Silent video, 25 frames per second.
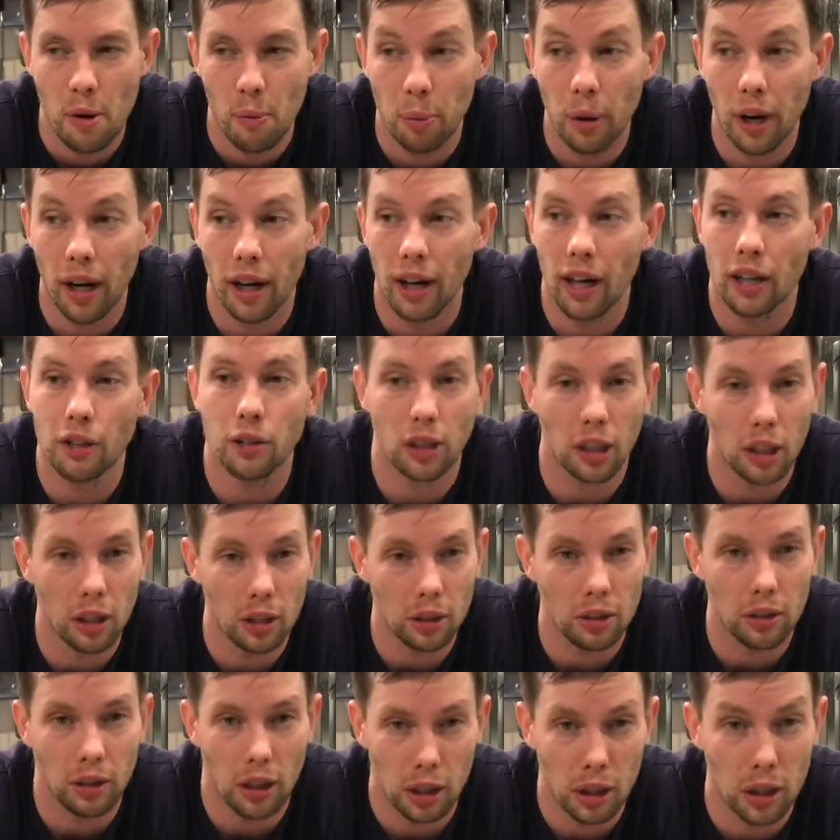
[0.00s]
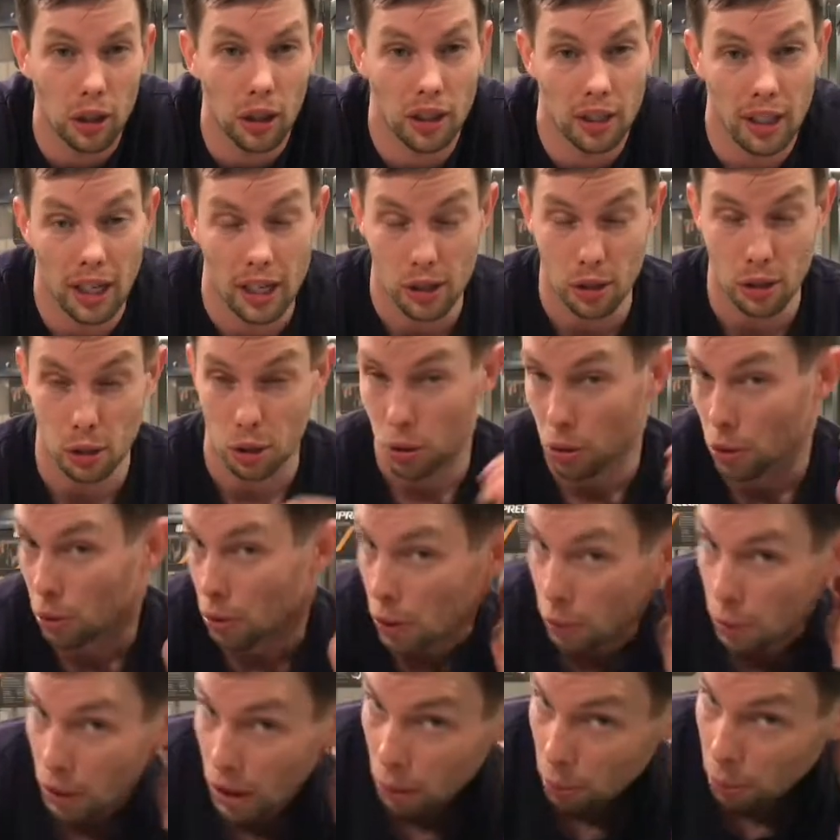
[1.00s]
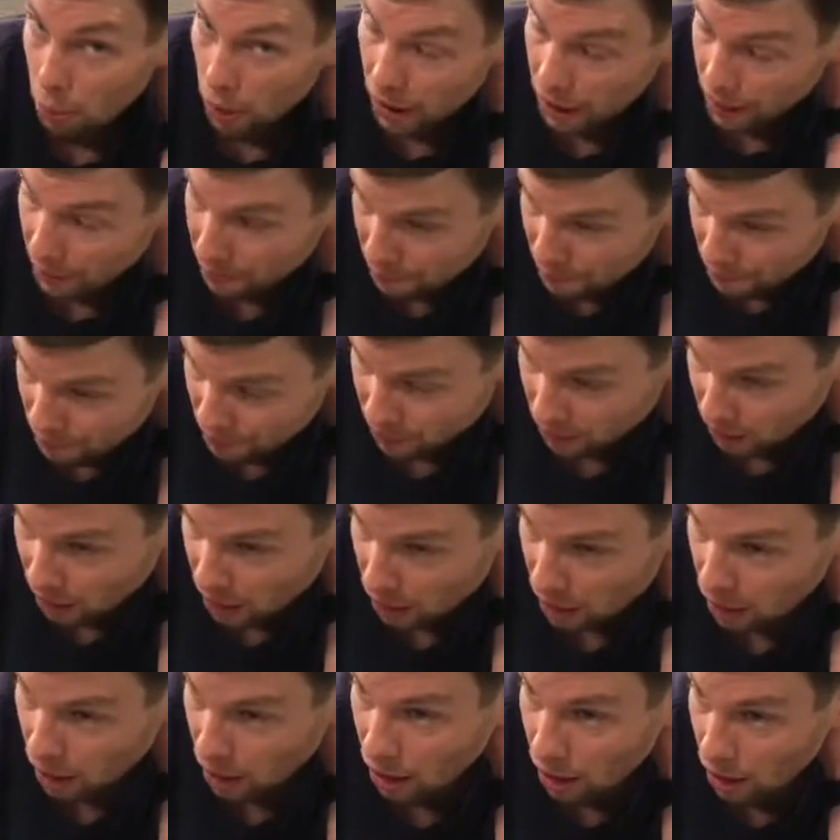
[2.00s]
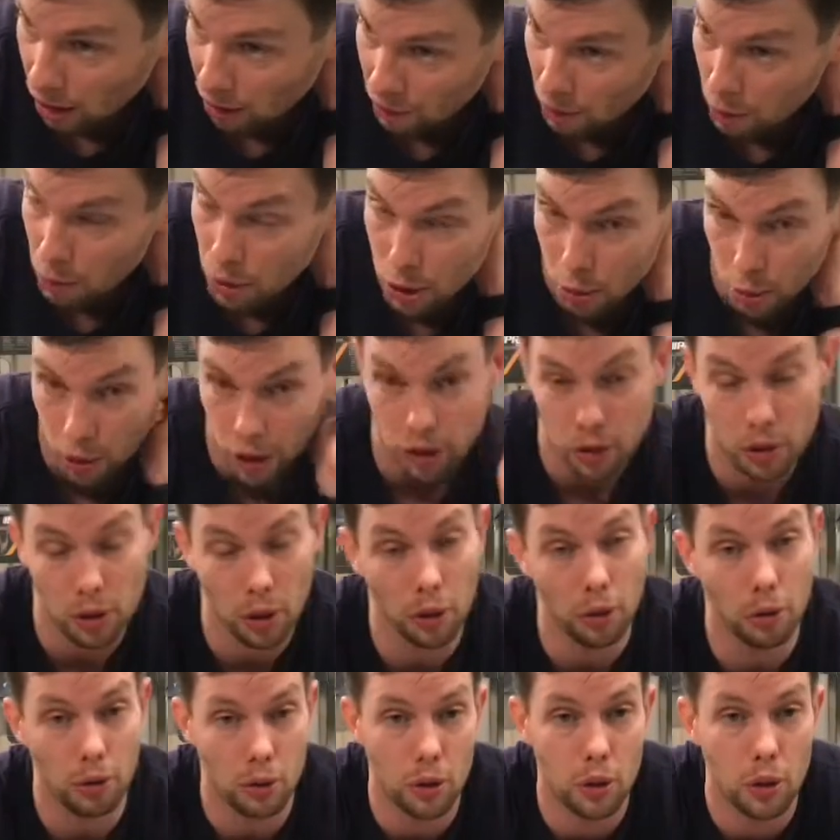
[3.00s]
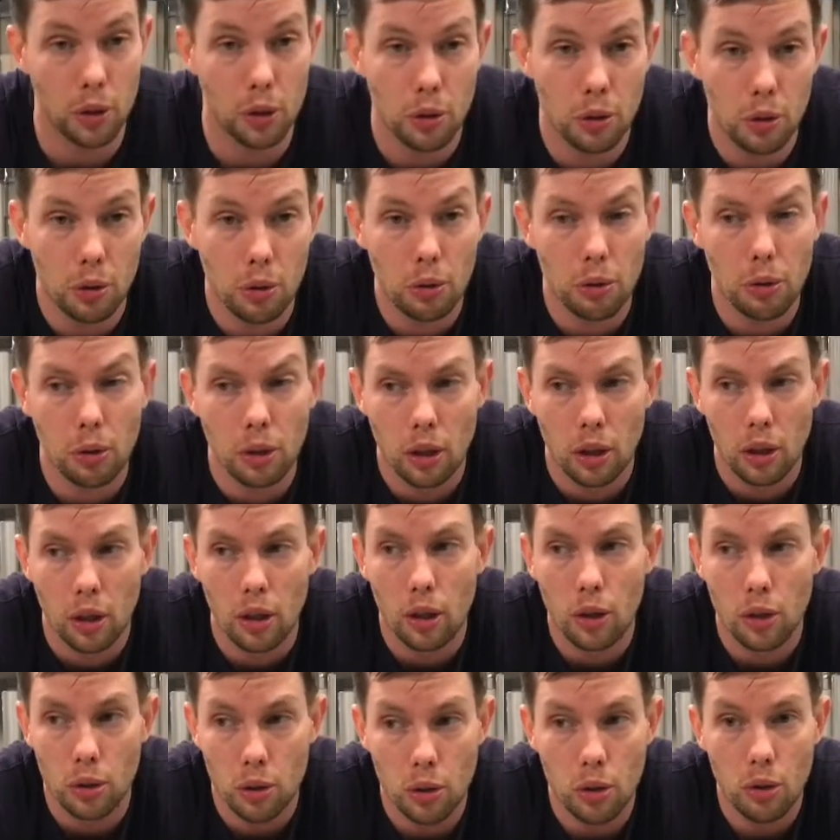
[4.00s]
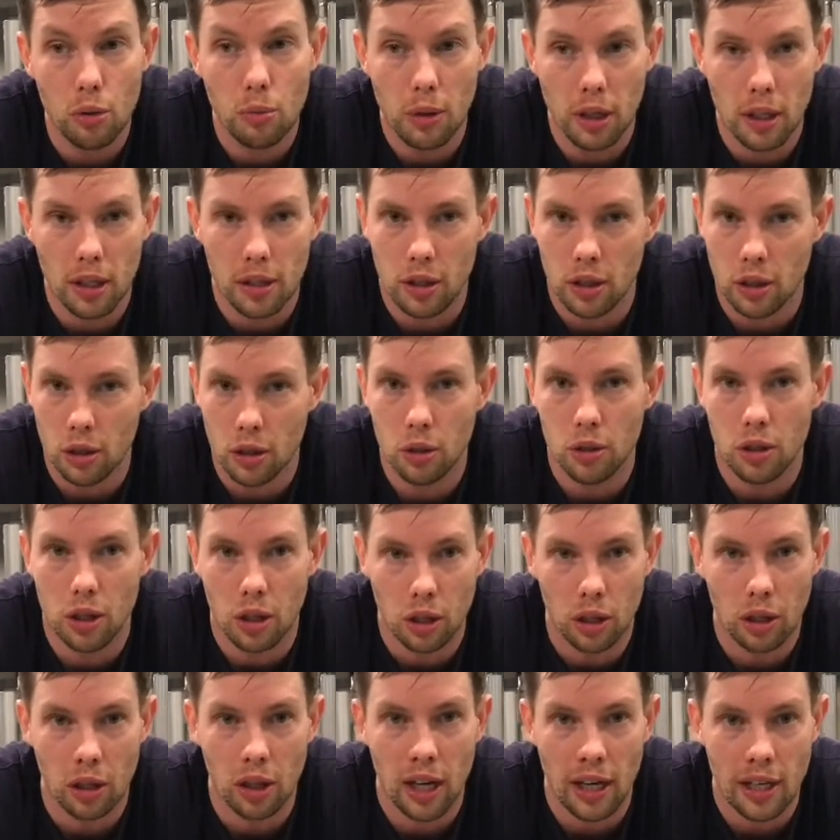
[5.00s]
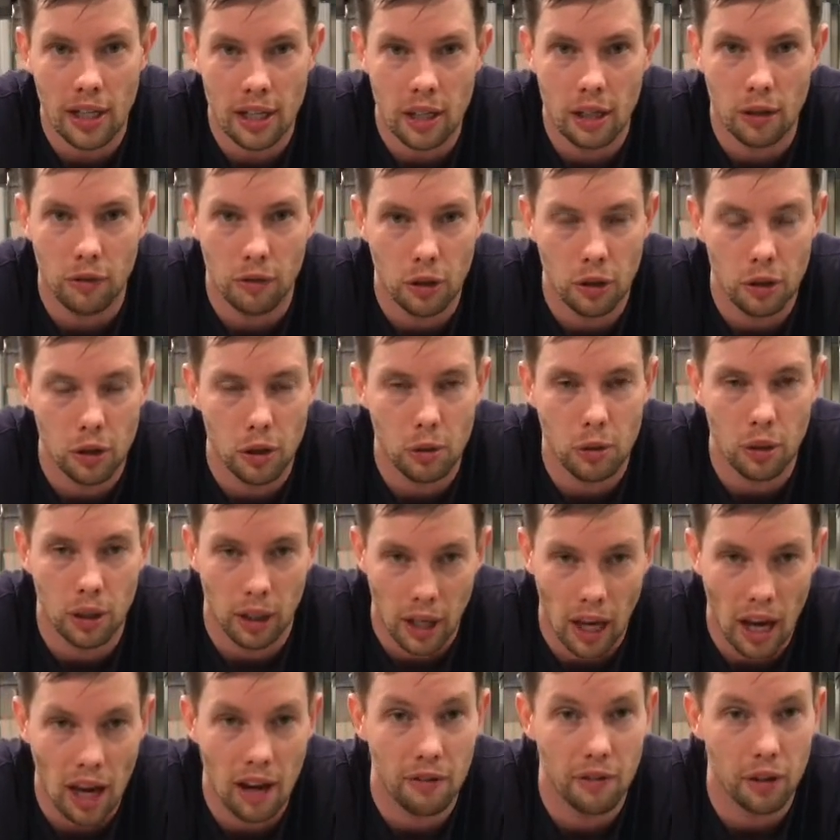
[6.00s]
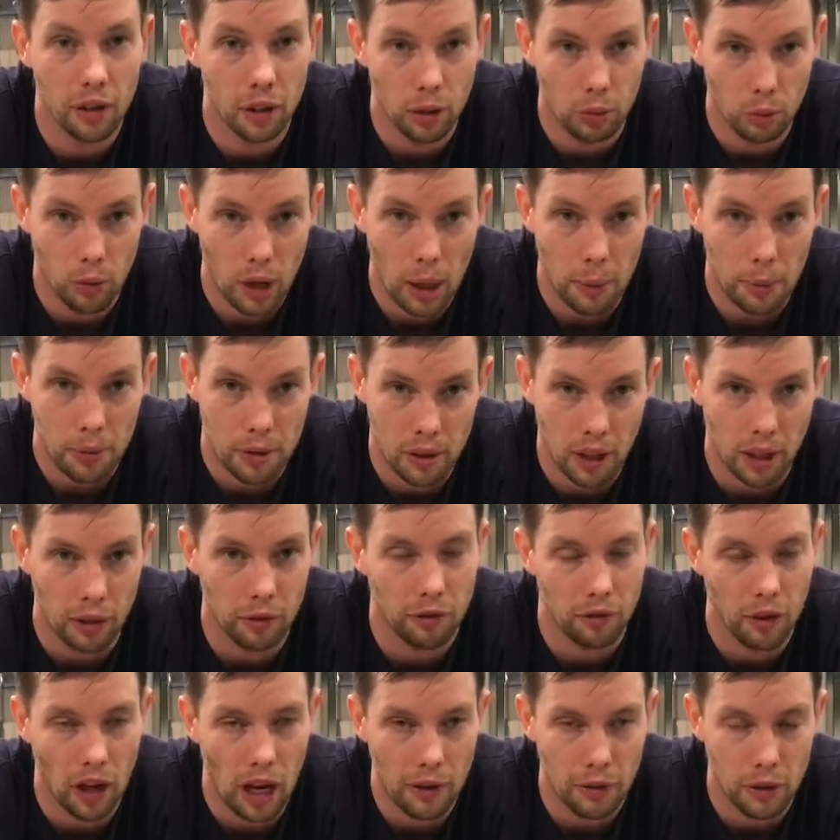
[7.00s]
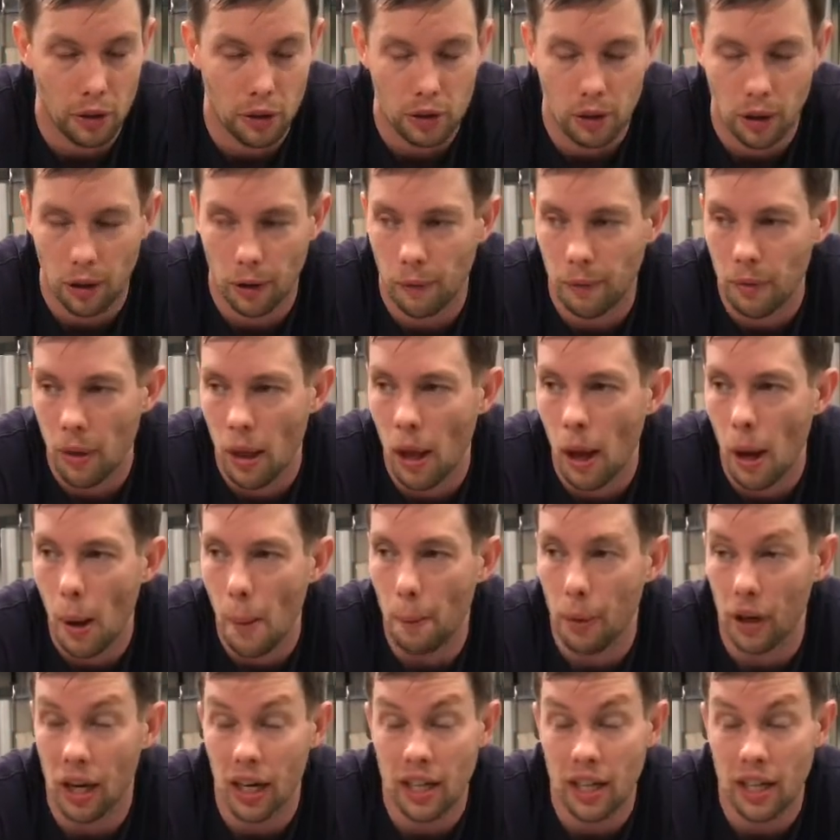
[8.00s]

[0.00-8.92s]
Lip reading: But I took a nice 2-3 minute break in between. So two minutes is usually a good idea if you're doing heavier reps, like 5 or so. But